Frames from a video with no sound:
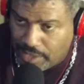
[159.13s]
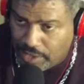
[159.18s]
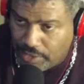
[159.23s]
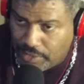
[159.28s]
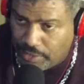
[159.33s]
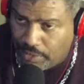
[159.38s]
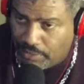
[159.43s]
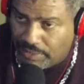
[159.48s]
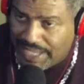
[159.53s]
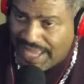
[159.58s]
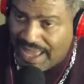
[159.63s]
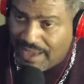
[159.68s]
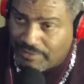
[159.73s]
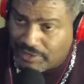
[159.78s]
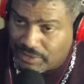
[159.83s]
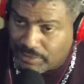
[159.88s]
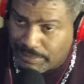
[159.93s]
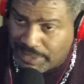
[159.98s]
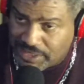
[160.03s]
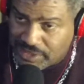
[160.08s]
you don't
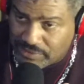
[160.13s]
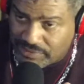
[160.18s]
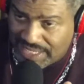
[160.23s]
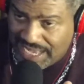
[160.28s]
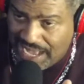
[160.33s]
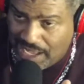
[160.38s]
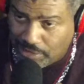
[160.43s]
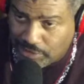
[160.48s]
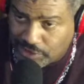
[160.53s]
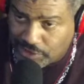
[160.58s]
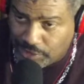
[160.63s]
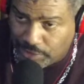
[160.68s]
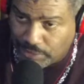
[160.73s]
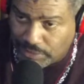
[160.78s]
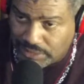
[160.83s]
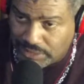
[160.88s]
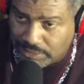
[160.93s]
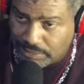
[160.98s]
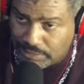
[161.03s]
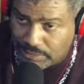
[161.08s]
have as much of a house
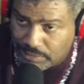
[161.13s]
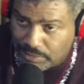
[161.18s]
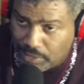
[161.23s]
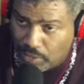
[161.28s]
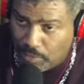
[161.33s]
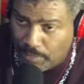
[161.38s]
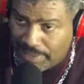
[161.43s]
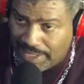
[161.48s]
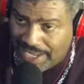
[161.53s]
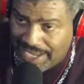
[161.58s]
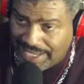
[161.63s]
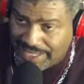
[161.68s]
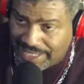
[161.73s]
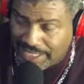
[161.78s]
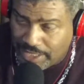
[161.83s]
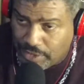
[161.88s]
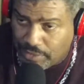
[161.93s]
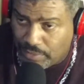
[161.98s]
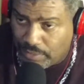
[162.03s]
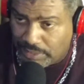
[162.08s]
note to go by,
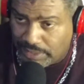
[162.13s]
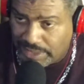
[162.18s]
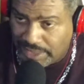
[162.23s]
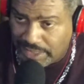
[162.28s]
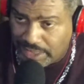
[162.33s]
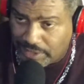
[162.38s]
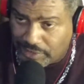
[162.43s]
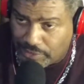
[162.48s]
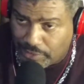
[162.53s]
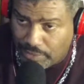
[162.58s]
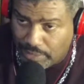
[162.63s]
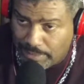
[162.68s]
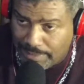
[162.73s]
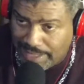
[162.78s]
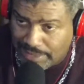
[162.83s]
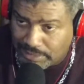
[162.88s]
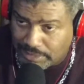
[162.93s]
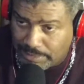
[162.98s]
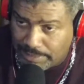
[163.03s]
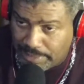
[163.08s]
and you only need a certain
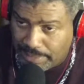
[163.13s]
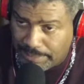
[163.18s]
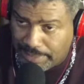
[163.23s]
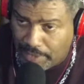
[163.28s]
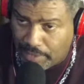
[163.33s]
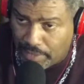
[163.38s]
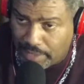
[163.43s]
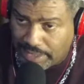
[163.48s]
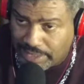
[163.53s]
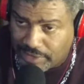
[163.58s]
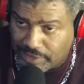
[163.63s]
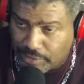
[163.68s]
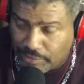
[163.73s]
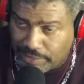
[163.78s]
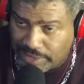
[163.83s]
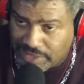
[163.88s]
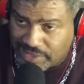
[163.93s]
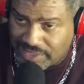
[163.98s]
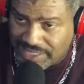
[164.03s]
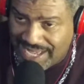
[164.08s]
amount to be buried.
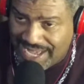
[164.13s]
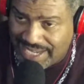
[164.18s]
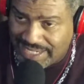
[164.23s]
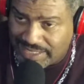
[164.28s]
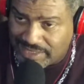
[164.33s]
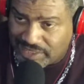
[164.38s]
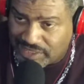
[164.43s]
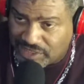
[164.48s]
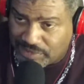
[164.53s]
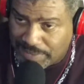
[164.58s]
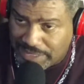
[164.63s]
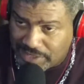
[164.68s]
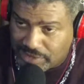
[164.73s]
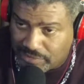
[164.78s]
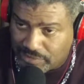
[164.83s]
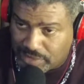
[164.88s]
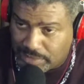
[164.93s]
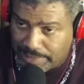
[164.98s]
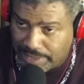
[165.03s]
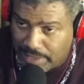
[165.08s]
So it's not as
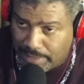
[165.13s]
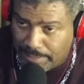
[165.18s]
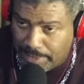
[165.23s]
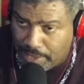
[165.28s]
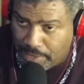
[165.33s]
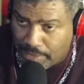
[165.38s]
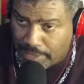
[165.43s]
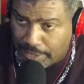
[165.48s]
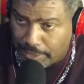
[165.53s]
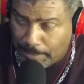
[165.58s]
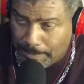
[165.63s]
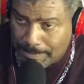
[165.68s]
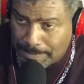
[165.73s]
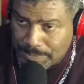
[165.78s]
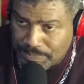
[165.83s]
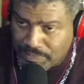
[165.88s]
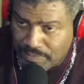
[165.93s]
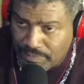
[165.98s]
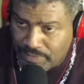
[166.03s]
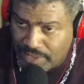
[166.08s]
expensive to be a burial
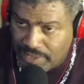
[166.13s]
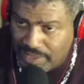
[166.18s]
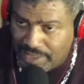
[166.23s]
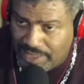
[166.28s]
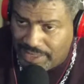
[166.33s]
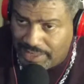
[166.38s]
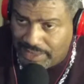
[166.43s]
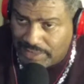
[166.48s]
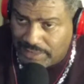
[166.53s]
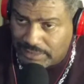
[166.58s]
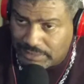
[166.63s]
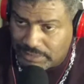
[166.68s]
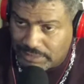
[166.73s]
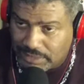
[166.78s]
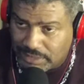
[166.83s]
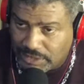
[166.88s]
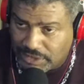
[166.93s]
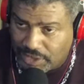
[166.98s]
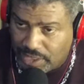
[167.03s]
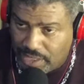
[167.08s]

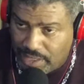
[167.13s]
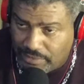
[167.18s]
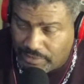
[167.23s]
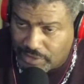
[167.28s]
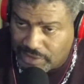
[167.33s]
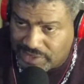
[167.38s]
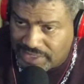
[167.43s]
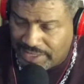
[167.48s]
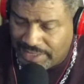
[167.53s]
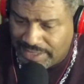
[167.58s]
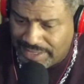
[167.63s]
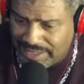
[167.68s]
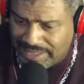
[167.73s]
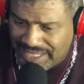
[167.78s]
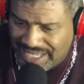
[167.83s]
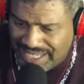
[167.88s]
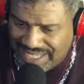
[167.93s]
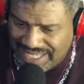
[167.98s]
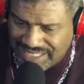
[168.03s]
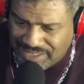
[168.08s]
to cover us. And
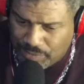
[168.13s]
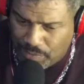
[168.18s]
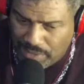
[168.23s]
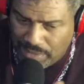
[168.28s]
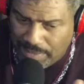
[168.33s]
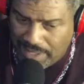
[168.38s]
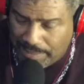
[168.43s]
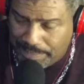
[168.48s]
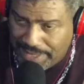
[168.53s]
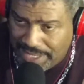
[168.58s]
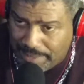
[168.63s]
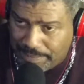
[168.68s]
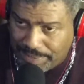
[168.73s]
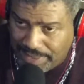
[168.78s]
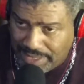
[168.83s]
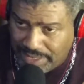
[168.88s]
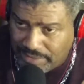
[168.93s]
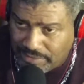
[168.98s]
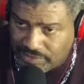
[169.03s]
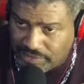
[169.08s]
it's one of my pet
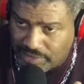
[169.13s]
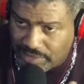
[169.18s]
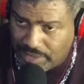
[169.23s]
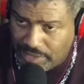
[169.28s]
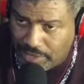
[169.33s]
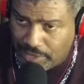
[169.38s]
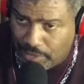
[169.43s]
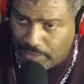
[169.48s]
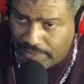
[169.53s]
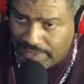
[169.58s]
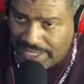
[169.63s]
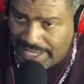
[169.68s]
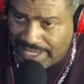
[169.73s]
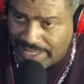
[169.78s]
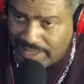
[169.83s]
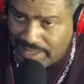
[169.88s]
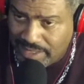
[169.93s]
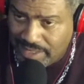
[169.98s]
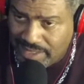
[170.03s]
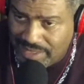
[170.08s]
peeves,
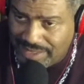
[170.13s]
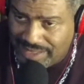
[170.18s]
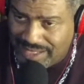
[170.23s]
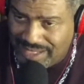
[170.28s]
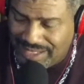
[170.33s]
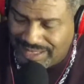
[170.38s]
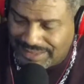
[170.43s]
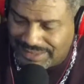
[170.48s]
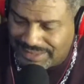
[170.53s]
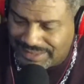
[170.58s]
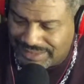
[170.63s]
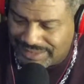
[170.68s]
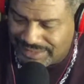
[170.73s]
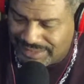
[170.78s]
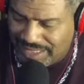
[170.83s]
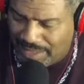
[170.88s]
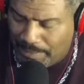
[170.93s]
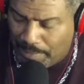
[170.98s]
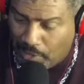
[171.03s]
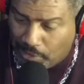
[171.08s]
that
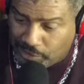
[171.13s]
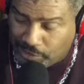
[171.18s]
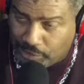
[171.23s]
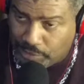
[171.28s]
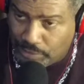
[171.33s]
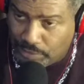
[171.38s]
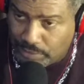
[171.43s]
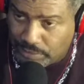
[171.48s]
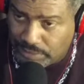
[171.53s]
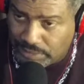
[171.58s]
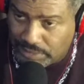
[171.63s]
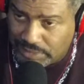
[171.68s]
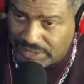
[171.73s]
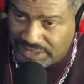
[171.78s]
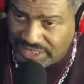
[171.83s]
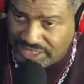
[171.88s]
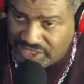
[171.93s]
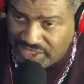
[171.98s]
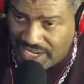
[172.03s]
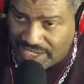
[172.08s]
I'm also
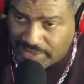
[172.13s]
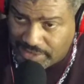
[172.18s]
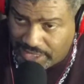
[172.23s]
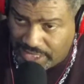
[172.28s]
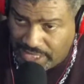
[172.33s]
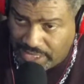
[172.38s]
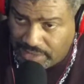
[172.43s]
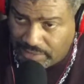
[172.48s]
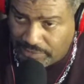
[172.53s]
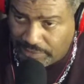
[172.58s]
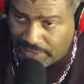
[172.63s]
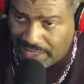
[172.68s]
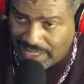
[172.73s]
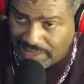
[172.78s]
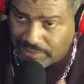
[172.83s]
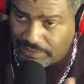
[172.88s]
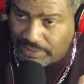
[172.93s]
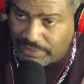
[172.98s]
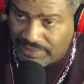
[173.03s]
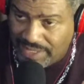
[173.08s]
teach Dr. King's
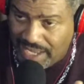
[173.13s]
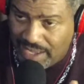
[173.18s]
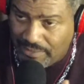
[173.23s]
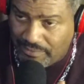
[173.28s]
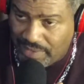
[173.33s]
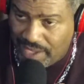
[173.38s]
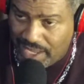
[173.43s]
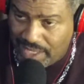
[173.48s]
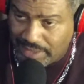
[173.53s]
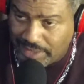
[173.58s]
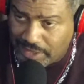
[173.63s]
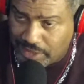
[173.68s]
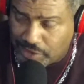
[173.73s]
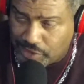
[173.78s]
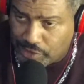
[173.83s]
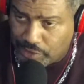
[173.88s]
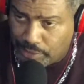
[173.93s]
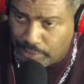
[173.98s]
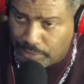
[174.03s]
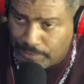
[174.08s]
philosophy of nonviolence.
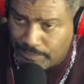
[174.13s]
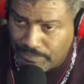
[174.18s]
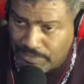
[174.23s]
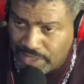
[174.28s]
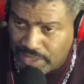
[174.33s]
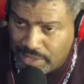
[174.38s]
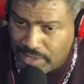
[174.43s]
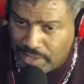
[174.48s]
So